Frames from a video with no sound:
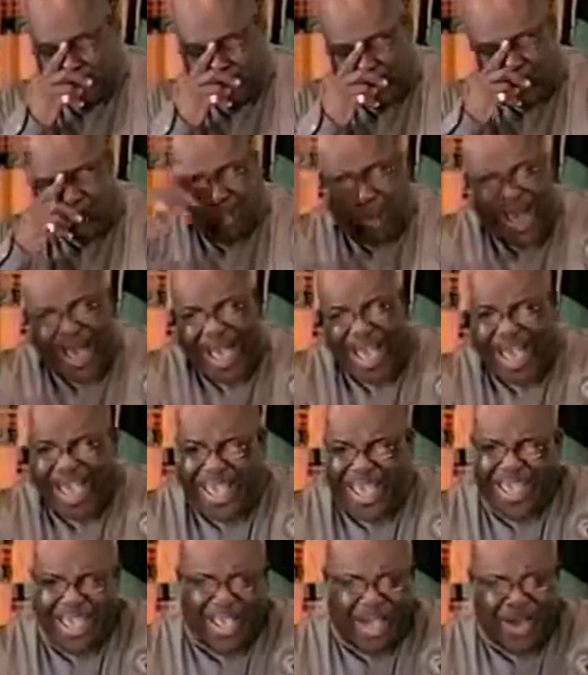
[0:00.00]

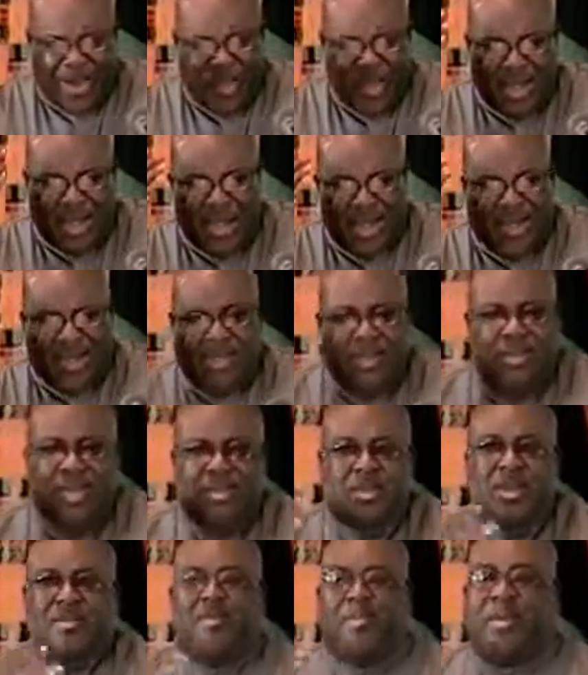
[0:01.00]
Why?
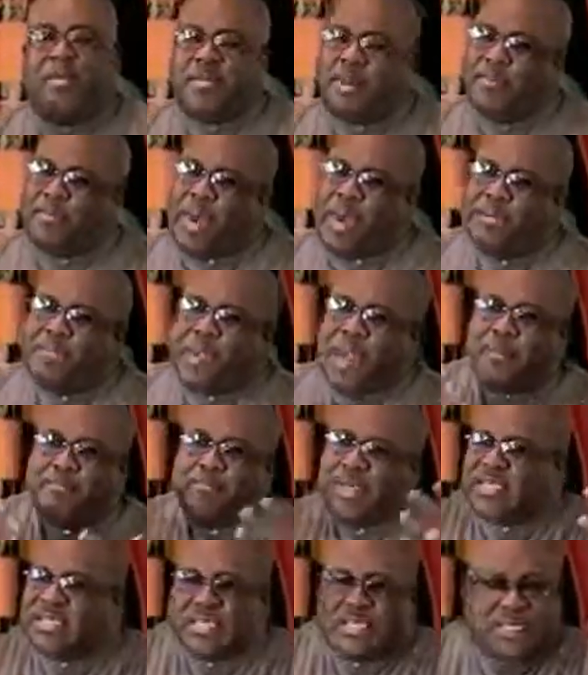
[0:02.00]
Now maybe
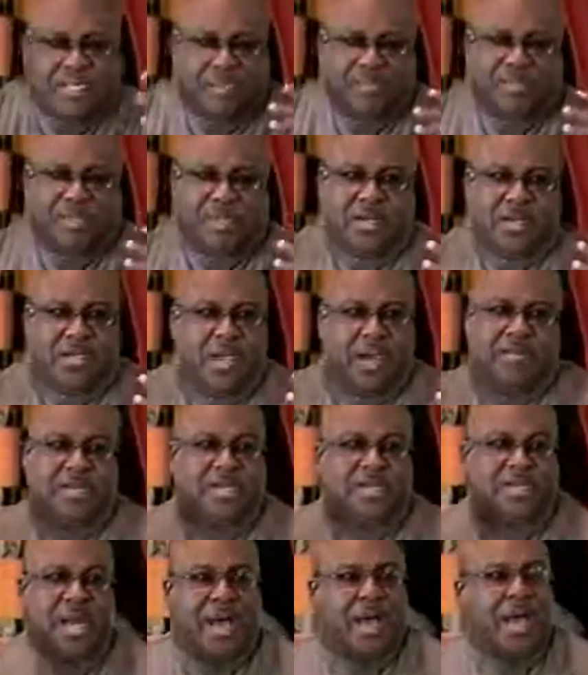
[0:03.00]
I'm missing something here.
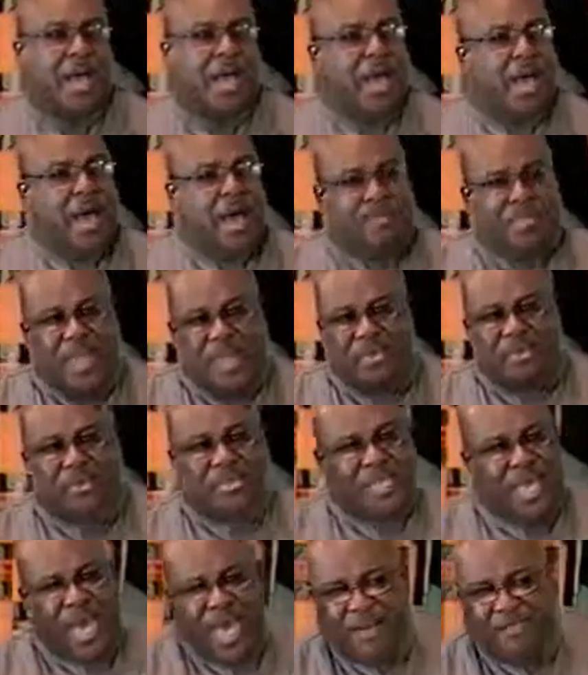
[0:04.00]
I'm not
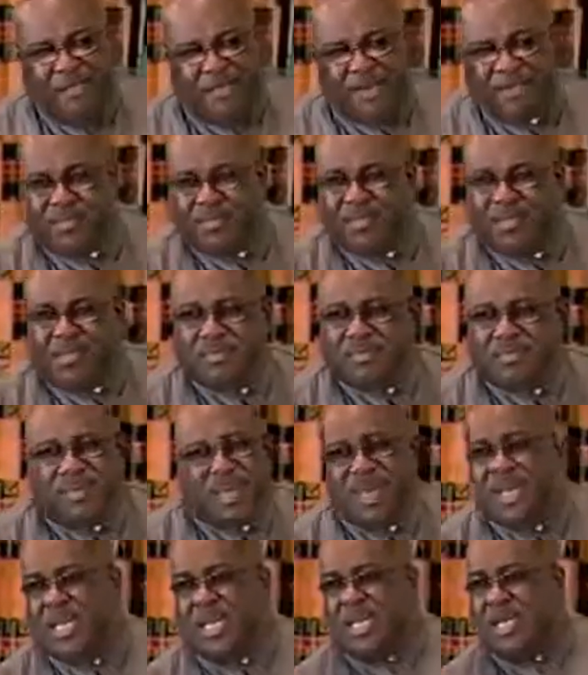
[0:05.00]
used to having
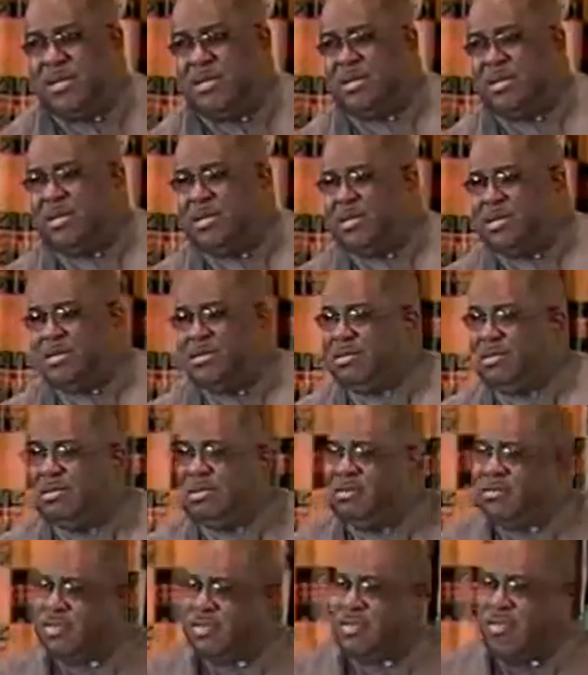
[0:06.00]
money,
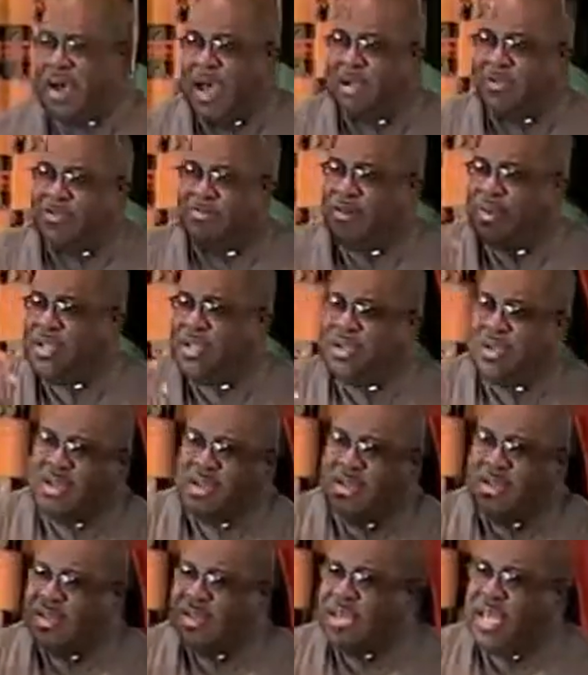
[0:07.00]
so I don't really
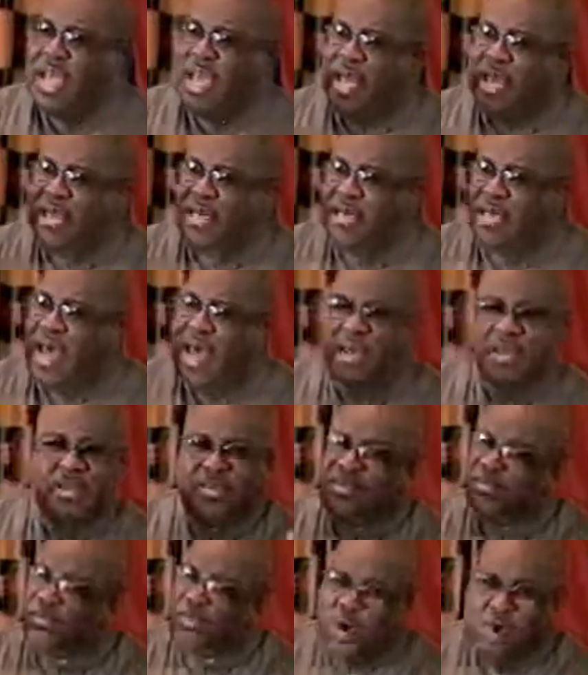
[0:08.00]
understand how
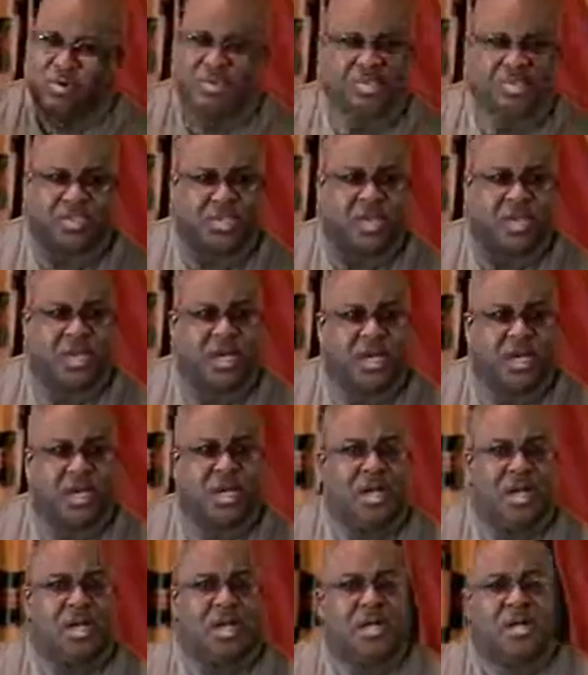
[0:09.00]
this works.
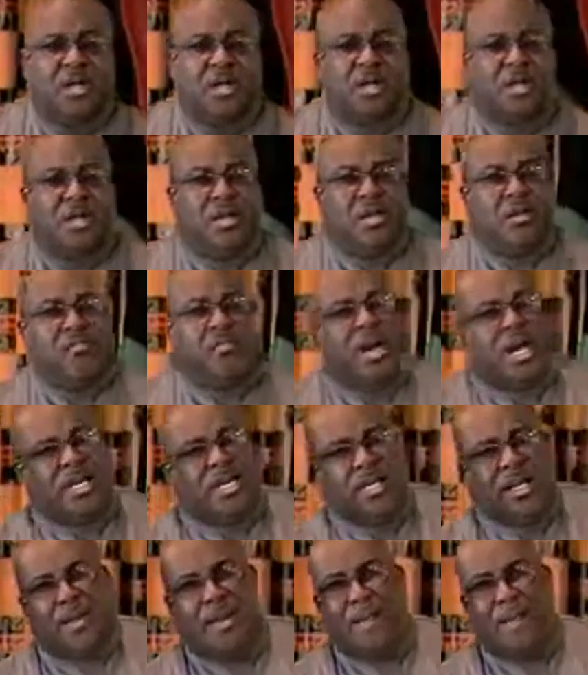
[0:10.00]
But